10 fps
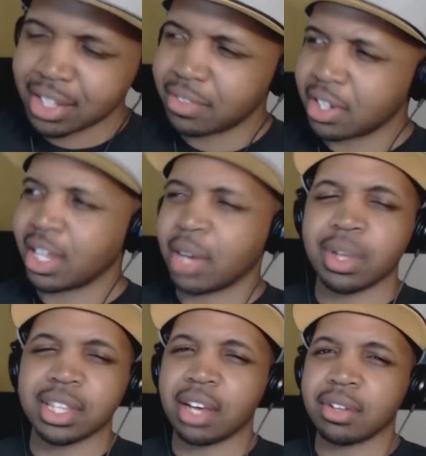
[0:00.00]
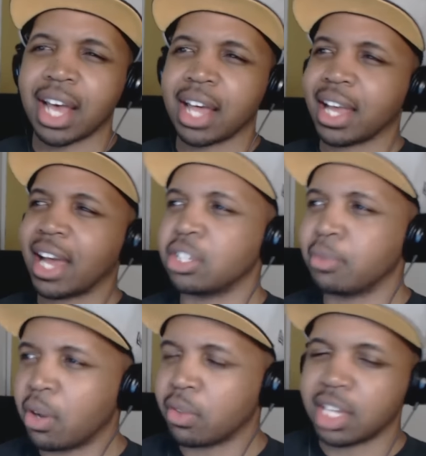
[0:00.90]
he figured like what the hell not i gotta
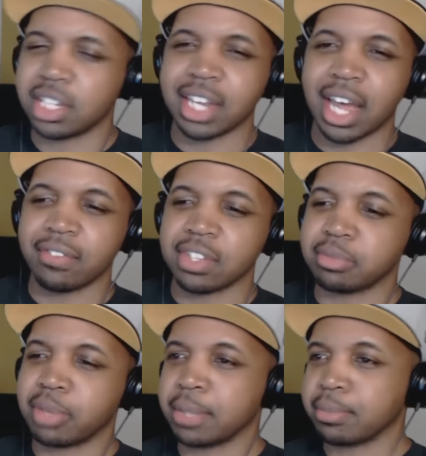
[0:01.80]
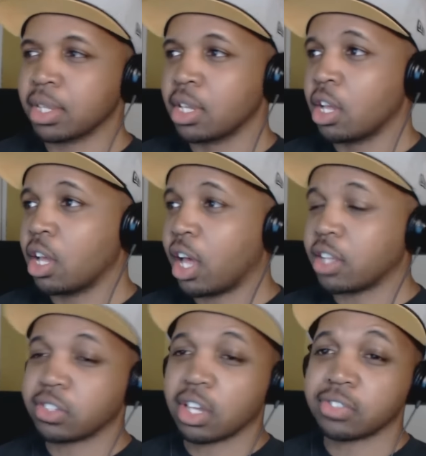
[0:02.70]
do my own thing to get out of this but
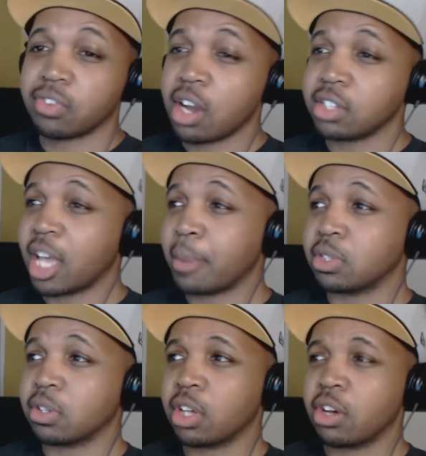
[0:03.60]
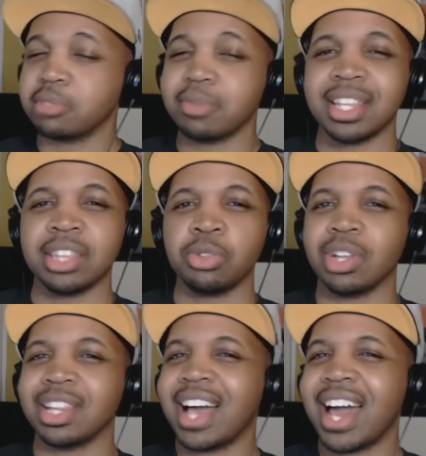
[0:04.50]
as, as far as the episode goes man they
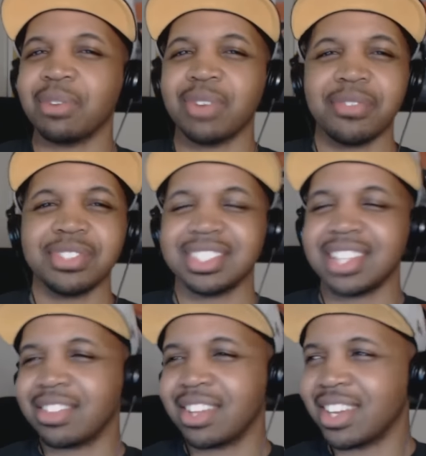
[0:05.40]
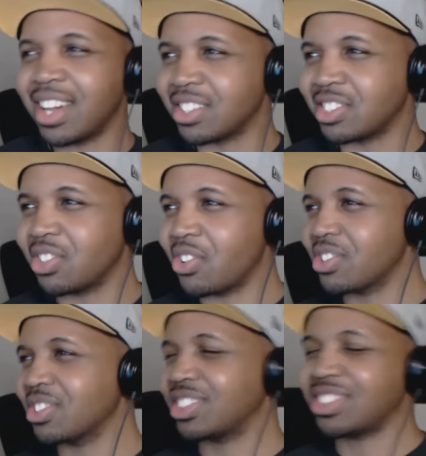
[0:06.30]
threw a lot of references out there to other
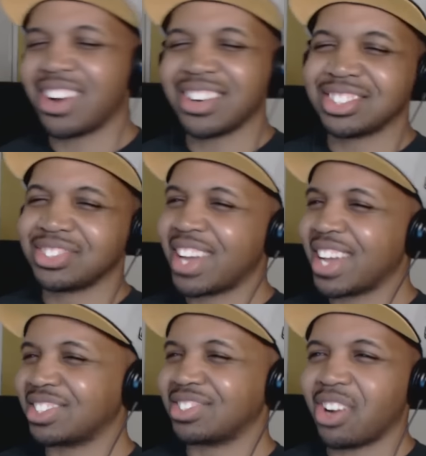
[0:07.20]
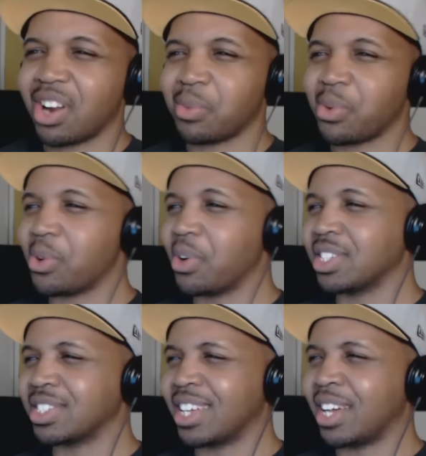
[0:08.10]
shores star trek star
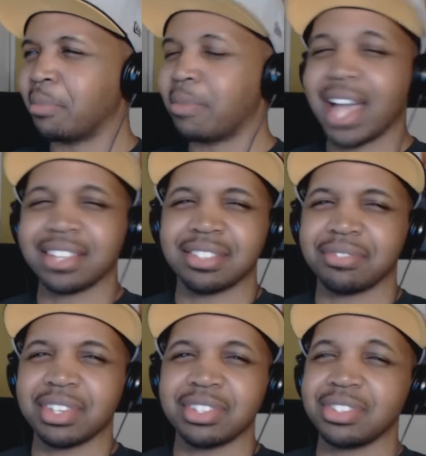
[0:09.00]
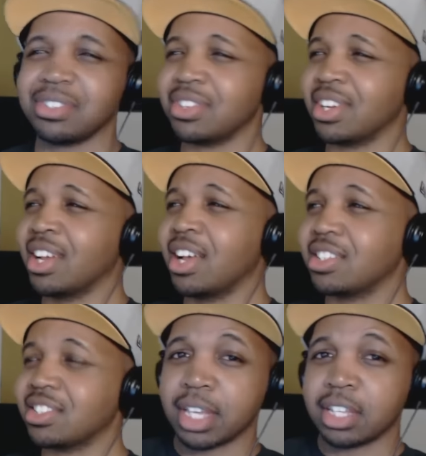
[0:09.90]
wars uh, back to the future
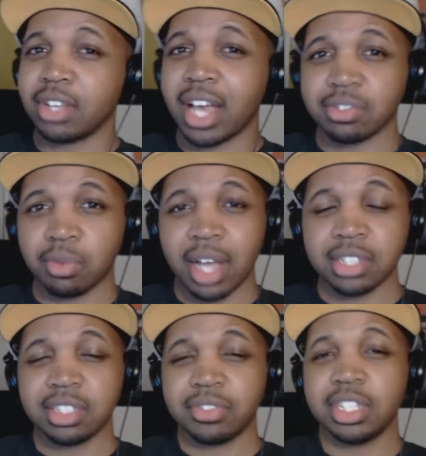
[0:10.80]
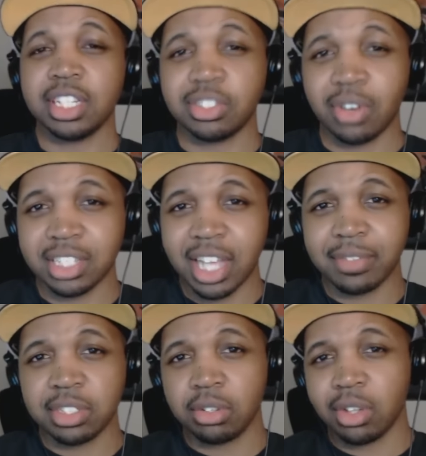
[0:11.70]
thank you guys for watching if you did enjoy this
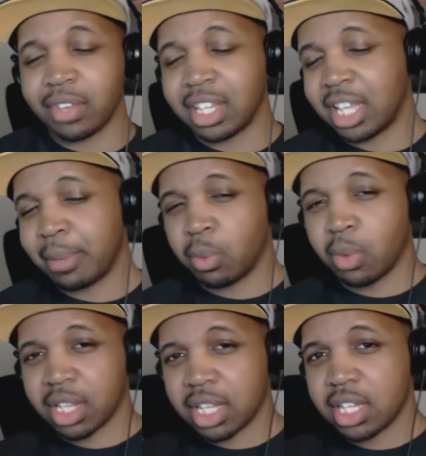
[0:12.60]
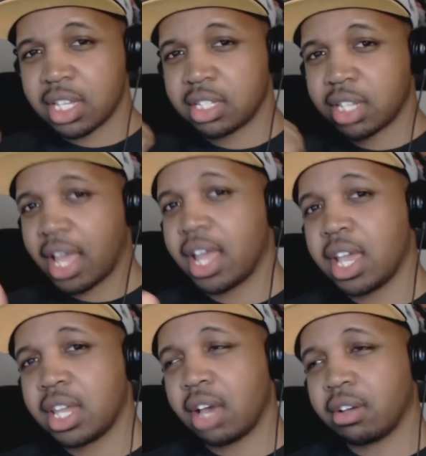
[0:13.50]
episode don't forget to hit me one of these
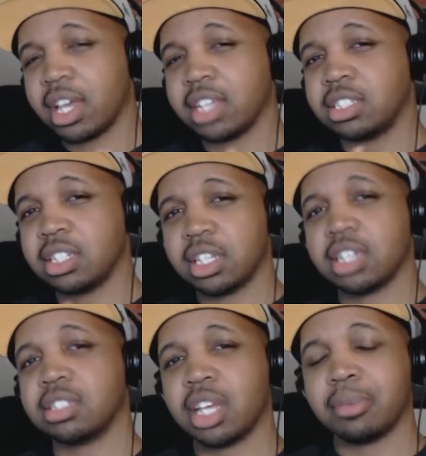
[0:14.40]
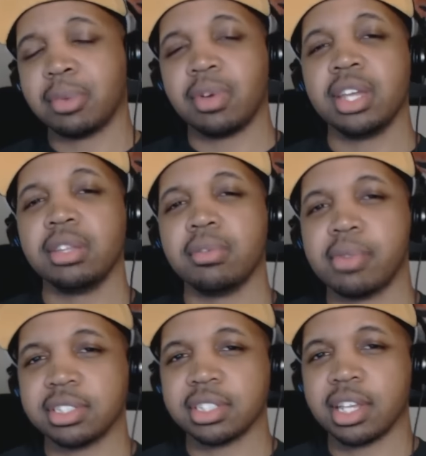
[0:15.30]
and i'll catch you next time all right
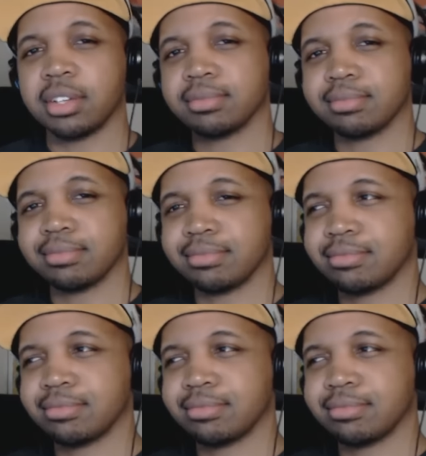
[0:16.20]
peace out